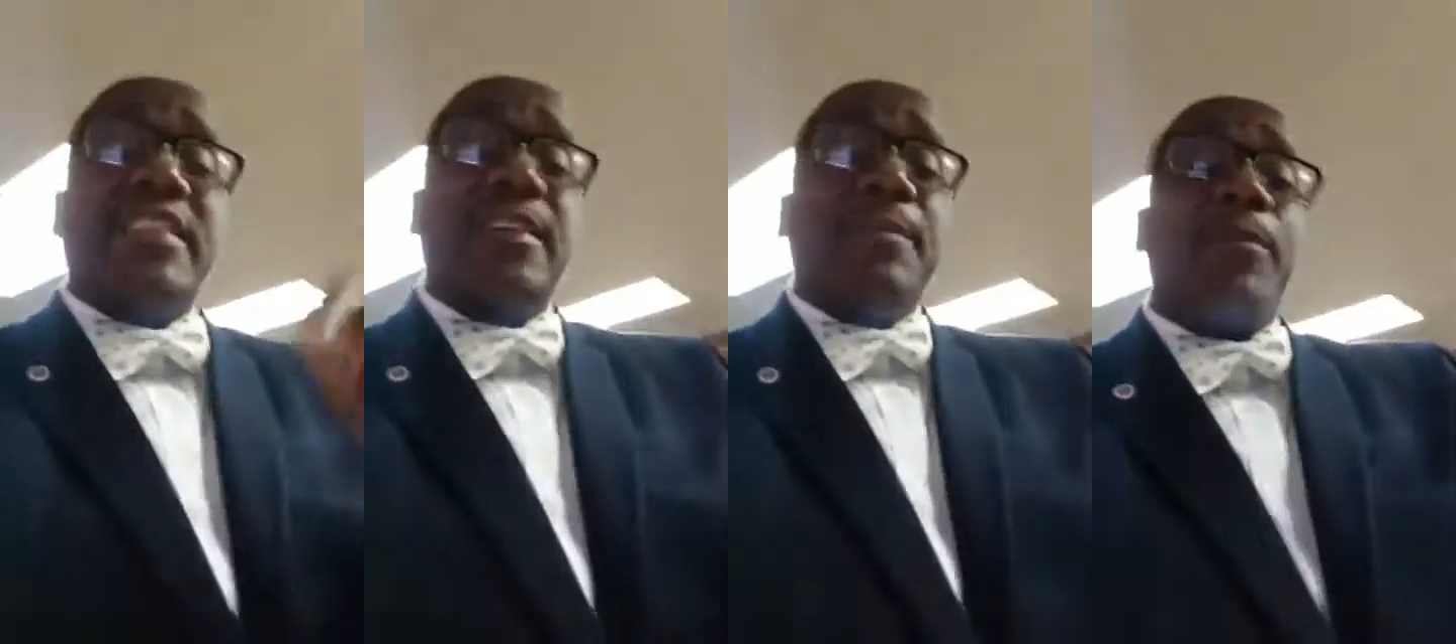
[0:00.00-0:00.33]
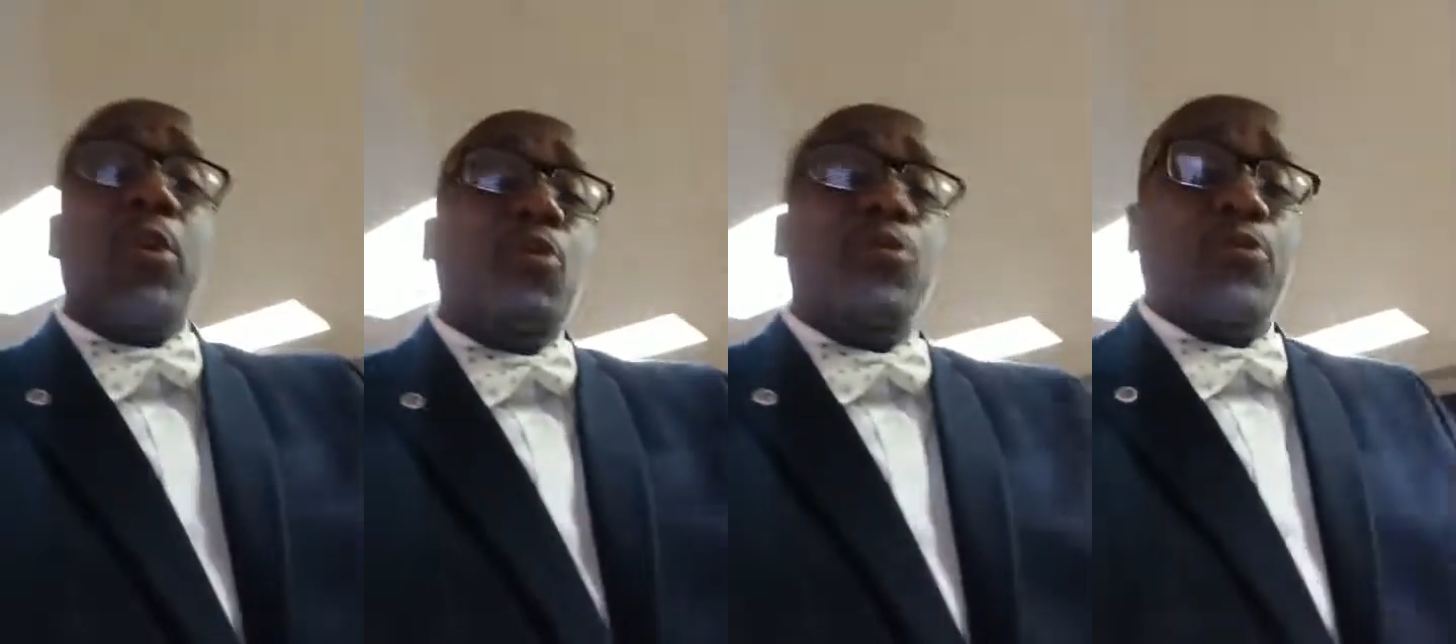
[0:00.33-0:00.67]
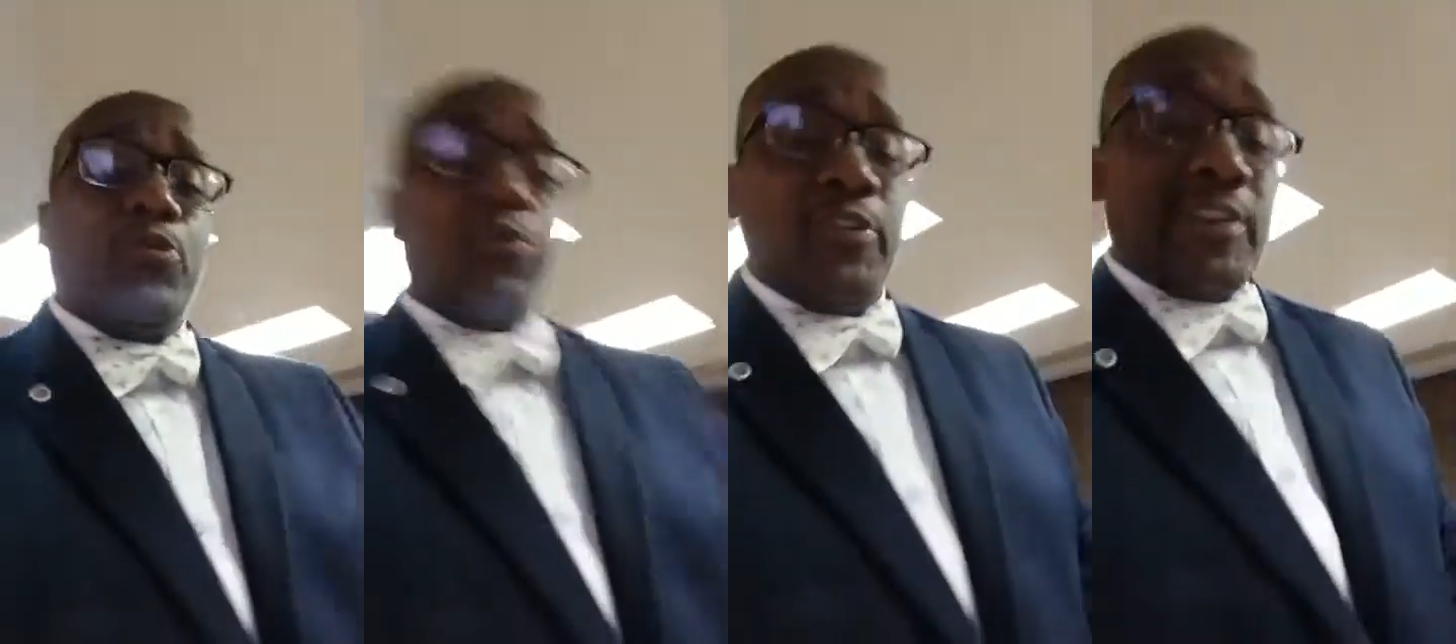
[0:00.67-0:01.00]
is a
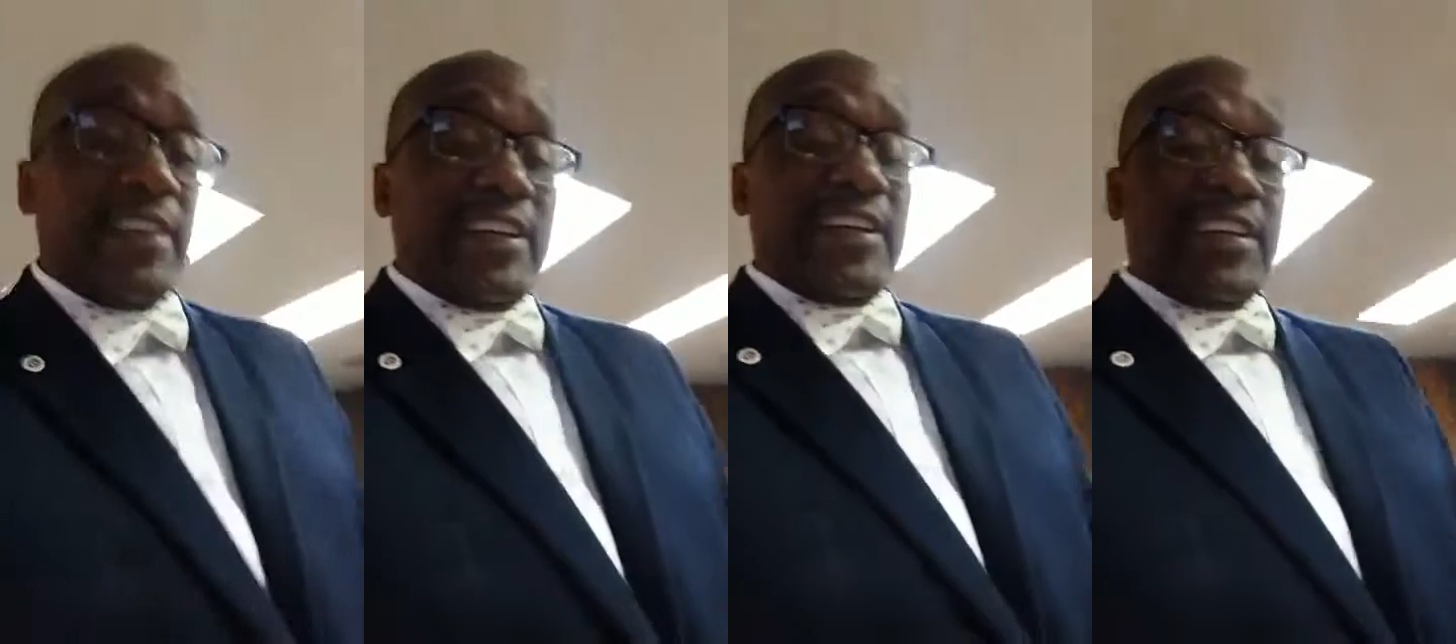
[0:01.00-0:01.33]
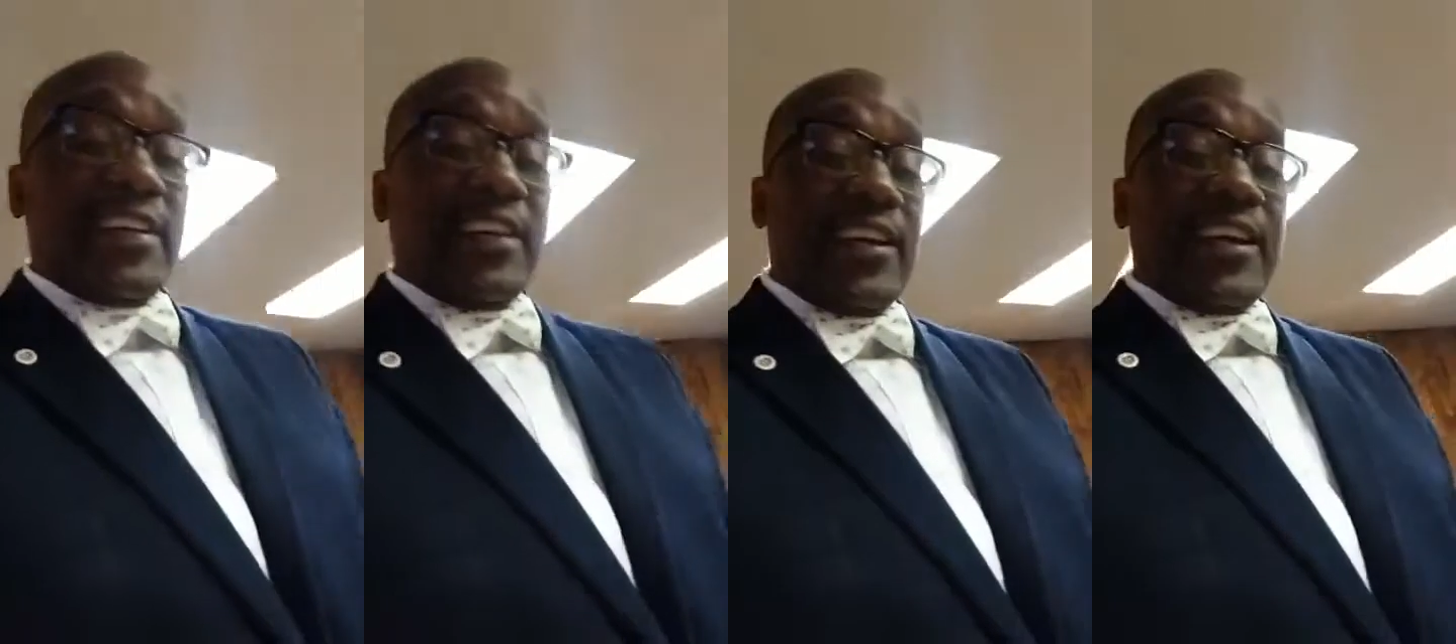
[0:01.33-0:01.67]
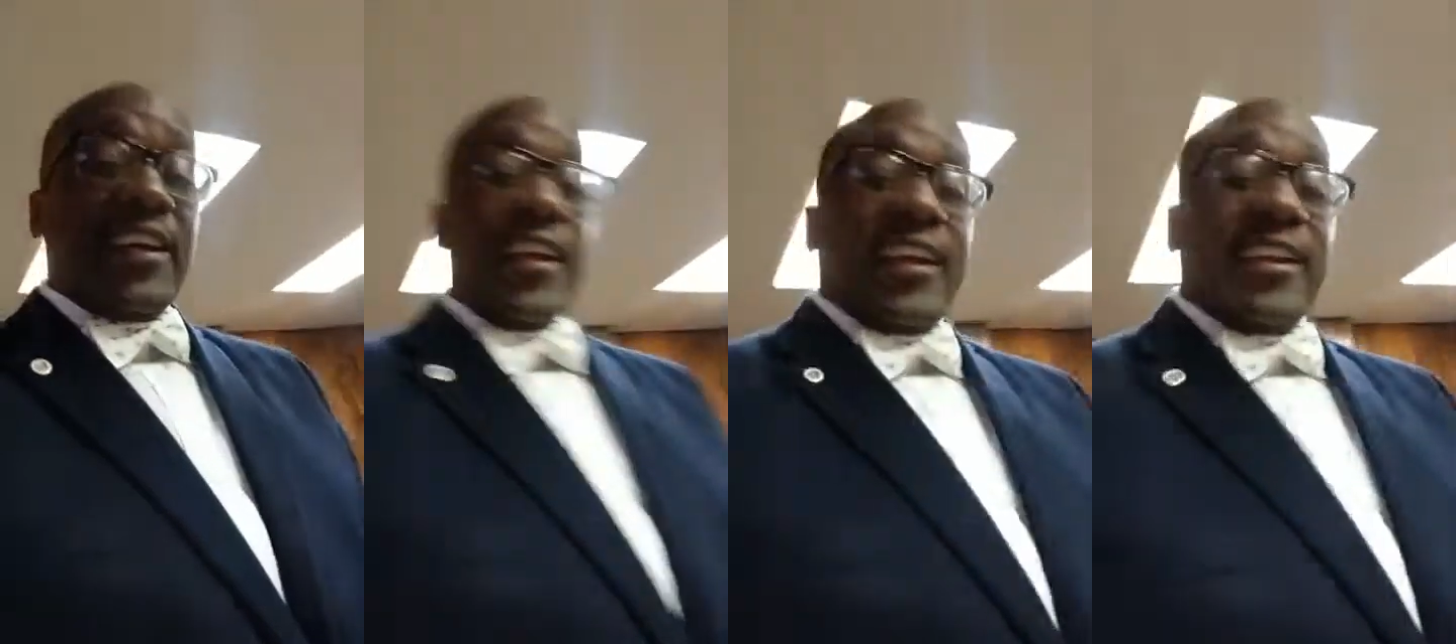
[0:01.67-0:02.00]
move
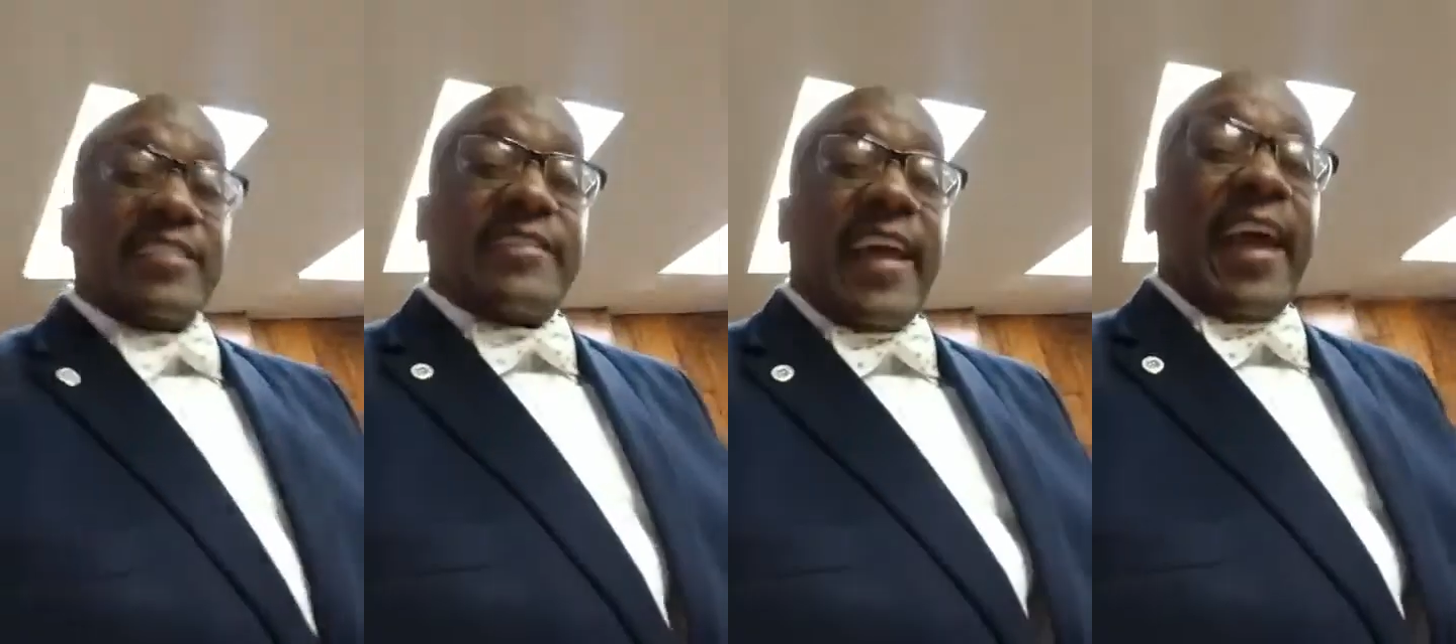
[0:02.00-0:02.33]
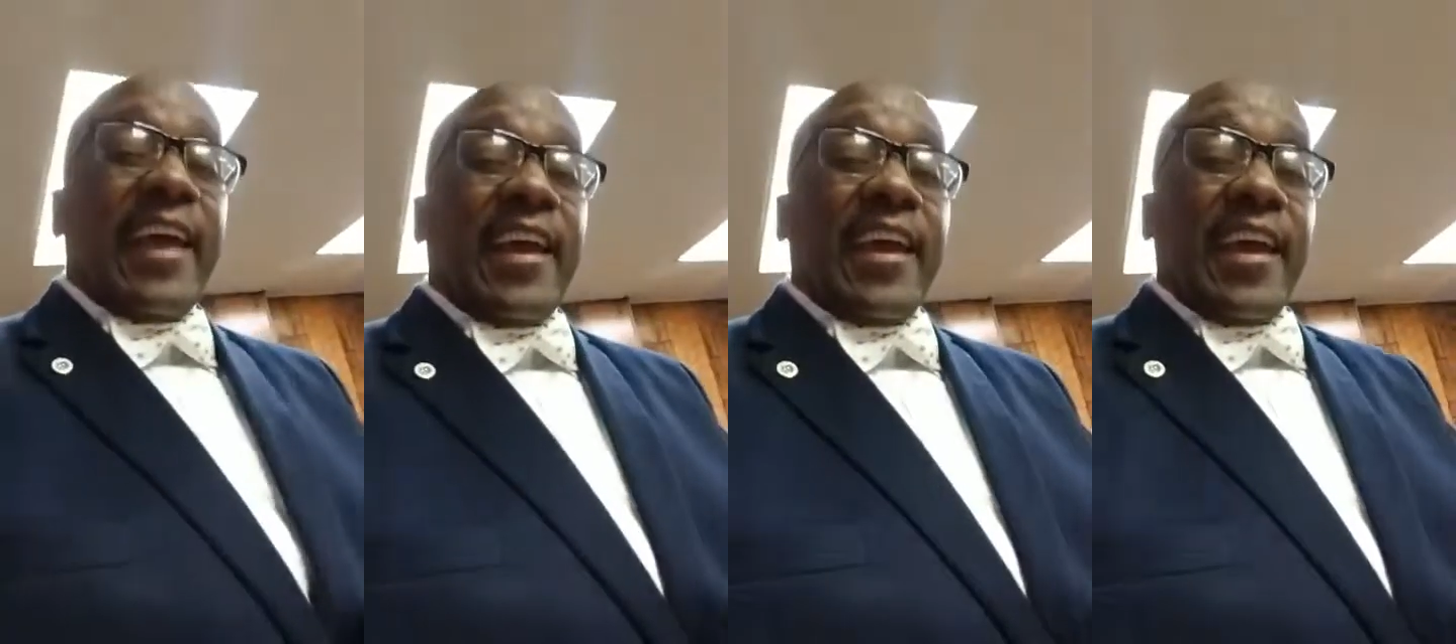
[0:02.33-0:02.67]
that,